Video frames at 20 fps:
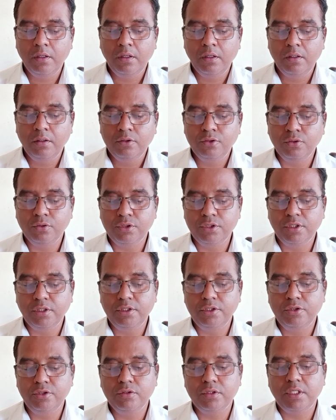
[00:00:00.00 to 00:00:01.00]
Social
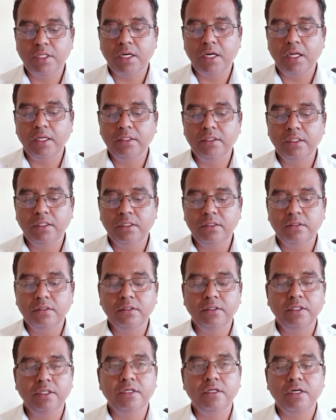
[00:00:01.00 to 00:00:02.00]
issues are either
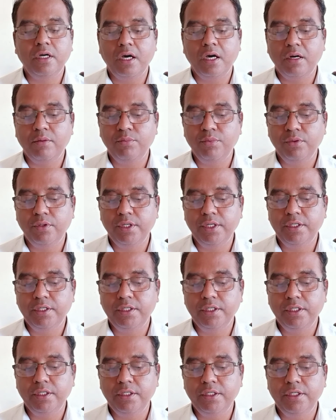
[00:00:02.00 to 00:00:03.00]

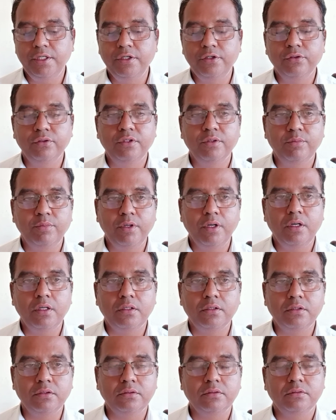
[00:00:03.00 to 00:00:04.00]
incorporated into the plot.